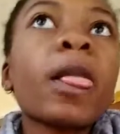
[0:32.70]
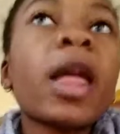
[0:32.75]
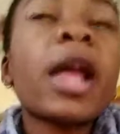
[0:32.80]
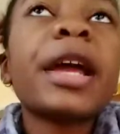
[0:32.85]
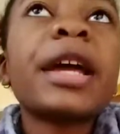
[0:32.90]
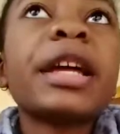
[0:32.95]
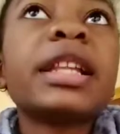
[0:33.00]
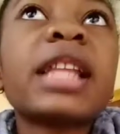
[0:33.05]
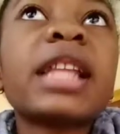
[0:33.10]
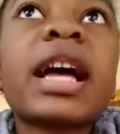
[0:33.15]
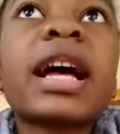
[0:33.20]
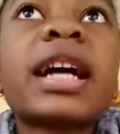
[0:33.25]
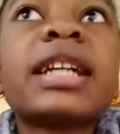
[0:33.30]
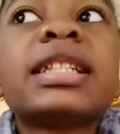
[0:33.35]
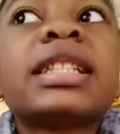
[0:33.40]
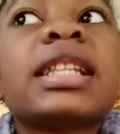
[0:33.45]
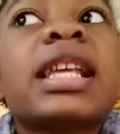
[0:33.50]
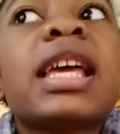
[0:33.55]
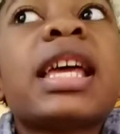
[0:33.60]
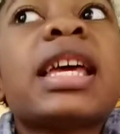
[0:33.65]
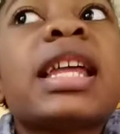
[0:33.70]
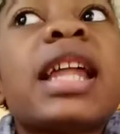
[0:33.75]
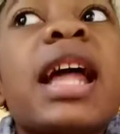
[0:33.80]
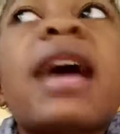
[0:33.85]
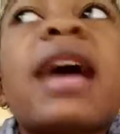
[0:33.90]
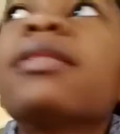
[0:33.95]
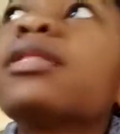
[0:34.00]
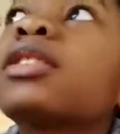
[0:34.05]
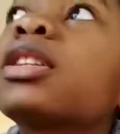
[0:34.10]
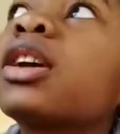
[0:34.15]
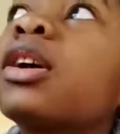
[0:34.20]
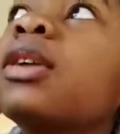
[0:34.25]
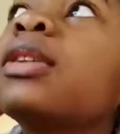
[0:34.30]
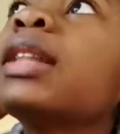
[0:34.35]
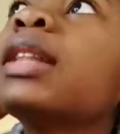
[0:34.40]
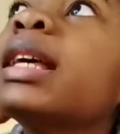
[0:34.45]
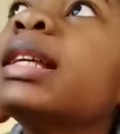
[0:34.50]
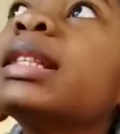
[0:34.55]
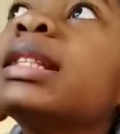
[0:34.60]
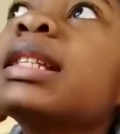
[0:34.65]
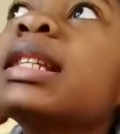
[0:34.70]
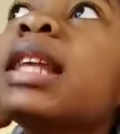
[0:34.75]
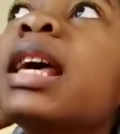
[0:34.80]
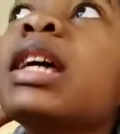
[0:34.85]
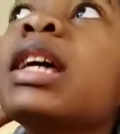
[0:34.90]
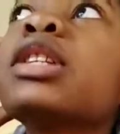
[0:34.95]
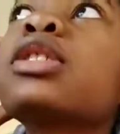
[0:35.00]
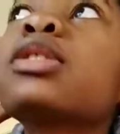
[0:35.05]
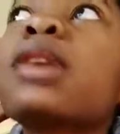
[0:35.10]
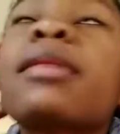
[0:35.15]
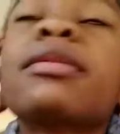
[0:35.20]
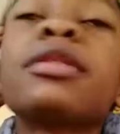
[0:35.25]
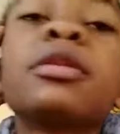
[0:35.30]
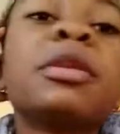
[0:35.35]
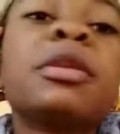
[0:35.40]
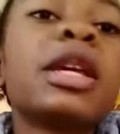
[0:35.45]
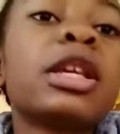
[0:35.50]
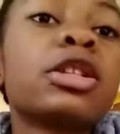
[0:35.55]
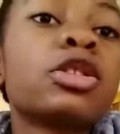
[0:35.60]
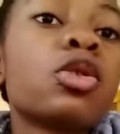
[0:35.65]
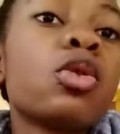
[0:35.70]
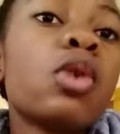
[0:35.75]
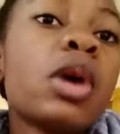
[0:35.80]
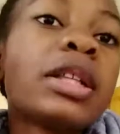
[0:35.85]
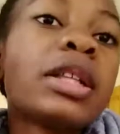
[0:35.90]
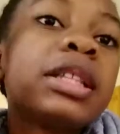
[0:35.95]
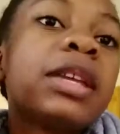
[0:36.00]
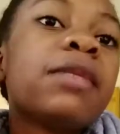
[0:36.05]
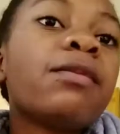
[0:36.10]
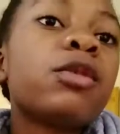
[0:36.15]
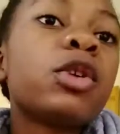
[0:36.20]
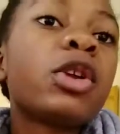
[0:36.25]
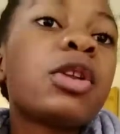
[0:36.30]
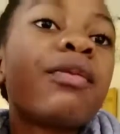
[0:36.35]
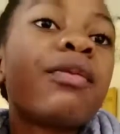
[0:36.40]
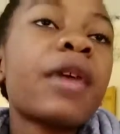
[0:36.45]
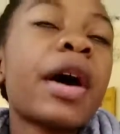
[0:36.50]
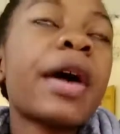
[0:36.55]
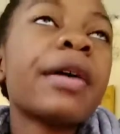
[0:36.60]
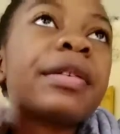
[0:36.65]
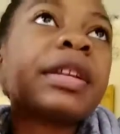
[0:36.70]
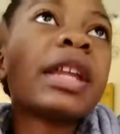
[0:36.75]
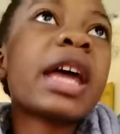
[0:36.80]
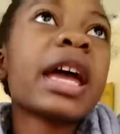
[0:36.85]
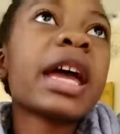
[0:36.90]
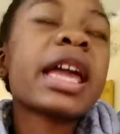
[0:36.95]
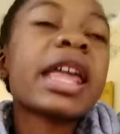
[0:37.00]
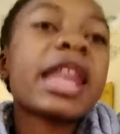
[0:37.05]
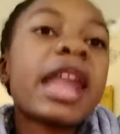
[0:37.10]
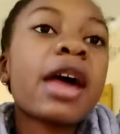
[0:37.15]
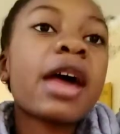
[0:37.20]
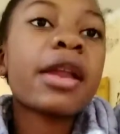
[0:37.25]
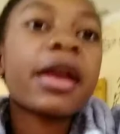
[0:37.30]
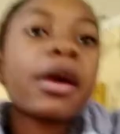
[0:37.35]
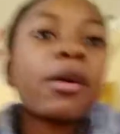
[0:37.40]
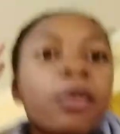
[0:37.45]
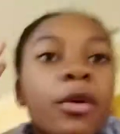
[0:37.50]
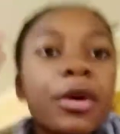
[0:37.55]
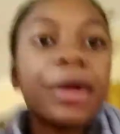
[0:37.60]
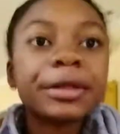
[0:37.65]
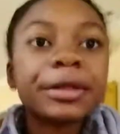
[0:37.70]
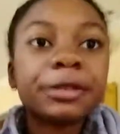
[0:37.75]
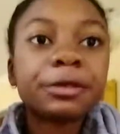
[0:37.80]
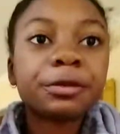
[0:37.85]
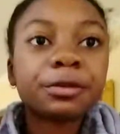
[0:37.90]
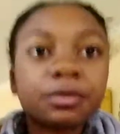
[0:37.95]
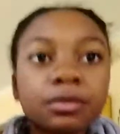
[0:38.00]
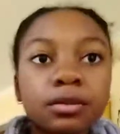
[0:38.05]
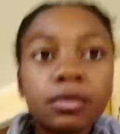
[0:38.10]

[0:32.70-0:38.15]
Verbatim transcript: and like I said, I have to go late today, so I have to be at school at 10:45, and I get out at one.